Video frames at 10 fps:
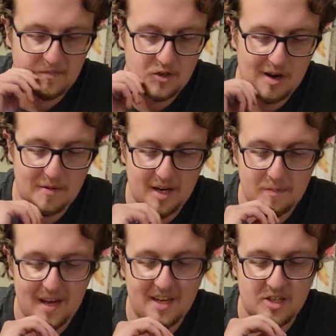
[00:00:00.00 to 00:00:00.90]
Tri-Brigade
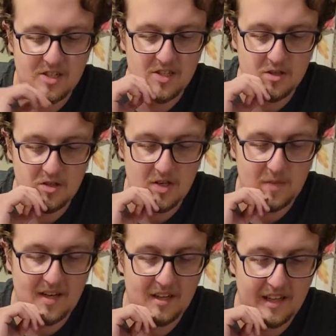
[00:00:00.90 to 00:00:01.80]
banishes to
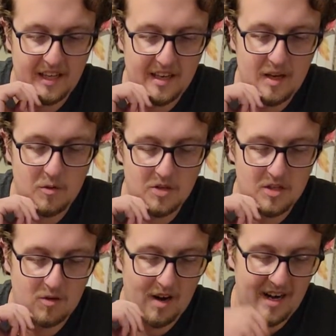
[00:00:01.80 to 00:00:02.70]
summon a link equal to
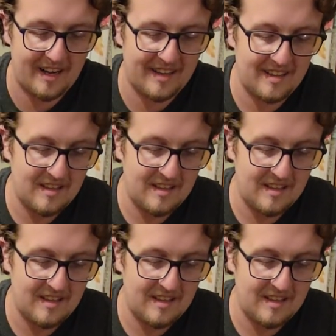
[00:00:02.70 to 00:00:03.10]
the rating.